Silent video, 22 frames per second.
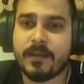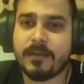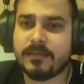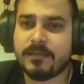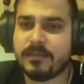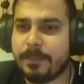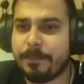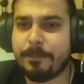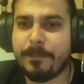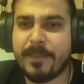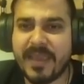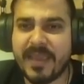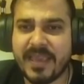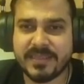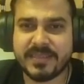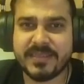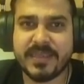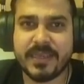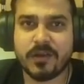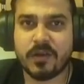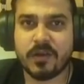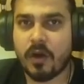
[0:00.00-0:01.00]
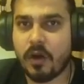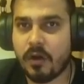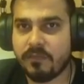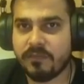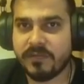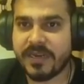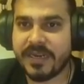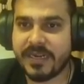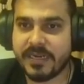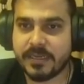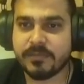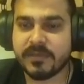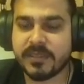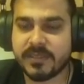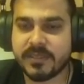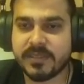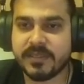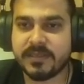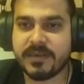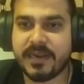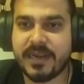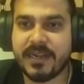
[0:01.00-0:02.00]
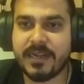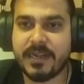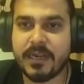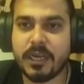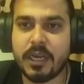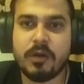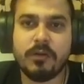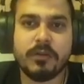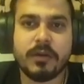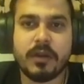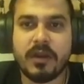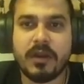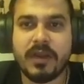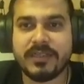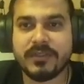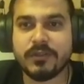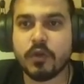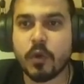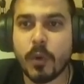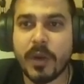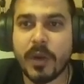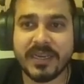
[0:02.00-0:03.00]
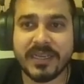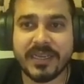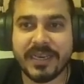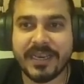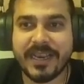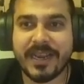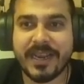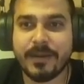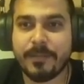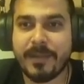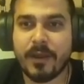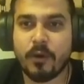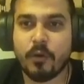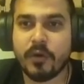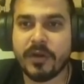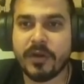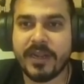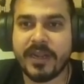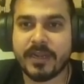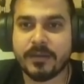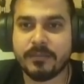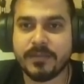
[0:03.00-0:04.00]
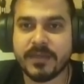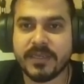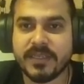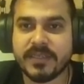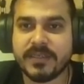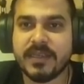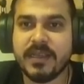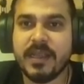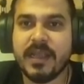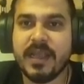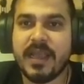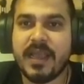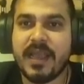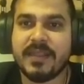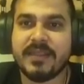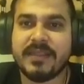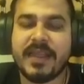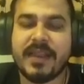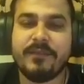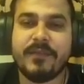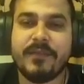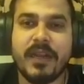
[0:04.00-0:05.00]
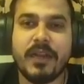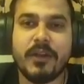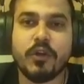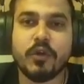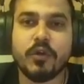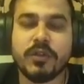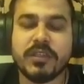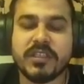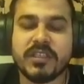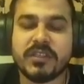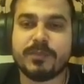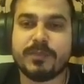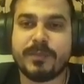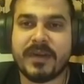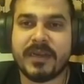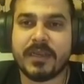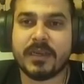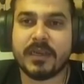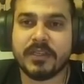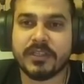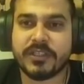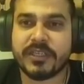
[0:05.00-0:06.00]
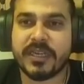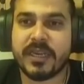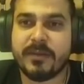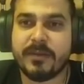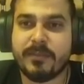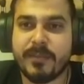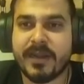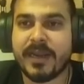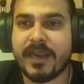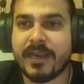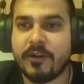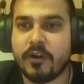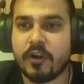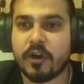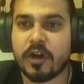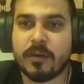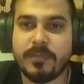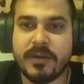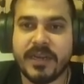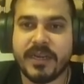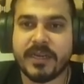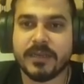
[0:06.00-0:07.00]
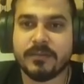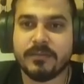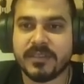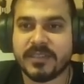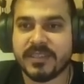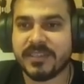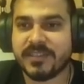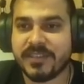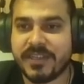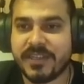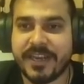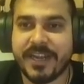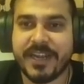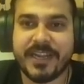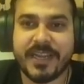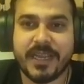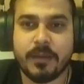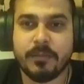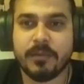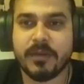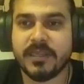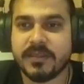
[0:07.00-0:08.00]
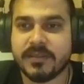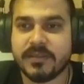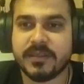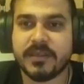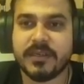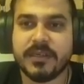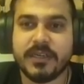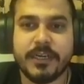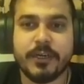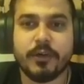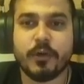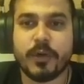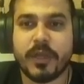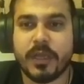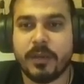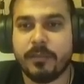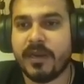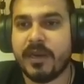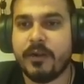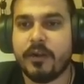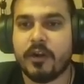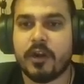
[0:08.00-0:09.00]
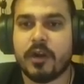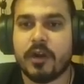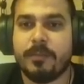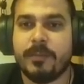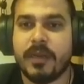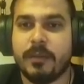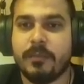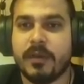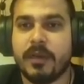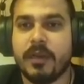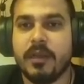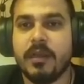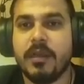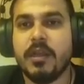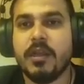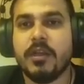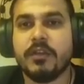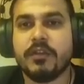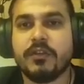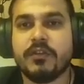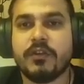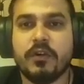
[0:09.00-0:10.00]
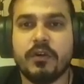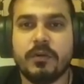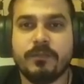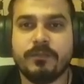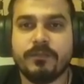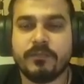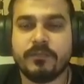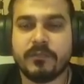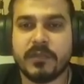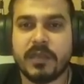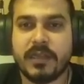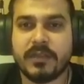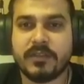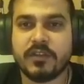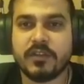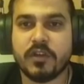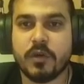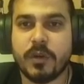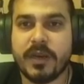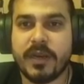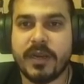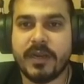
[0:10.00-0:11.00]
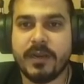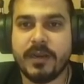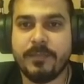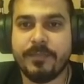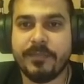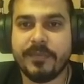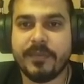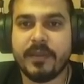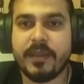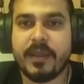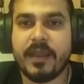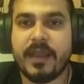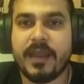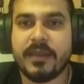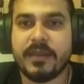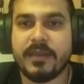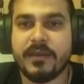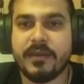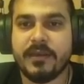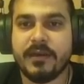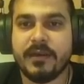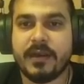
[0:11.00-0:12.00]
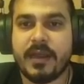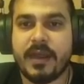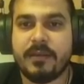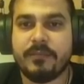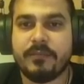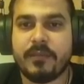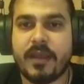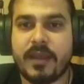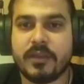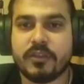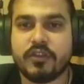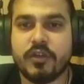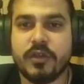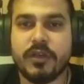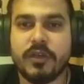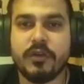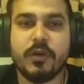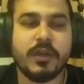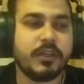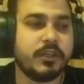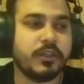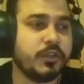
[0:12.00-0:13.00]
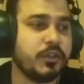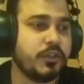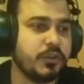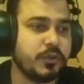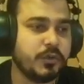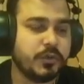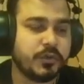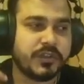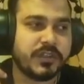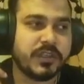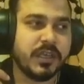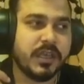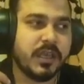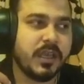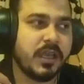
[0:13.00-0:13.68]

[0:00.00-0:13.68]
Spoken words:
the basic of databases right now. Now let's go and create my own database, and then we'll do this particular statement like drop databases, create table, insert into table, and drop table. So let's go ahead, and here I'm actually going to use